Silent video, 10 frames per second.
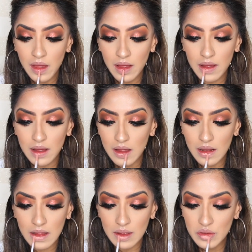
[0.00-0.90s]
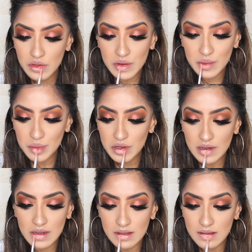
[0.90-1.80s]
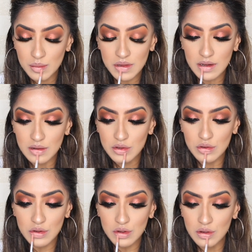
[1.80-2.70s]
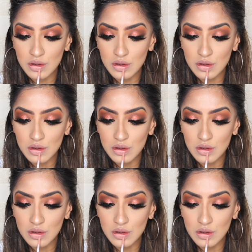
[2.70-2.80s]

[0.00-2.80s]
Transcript: And I'm just going to apply some of that to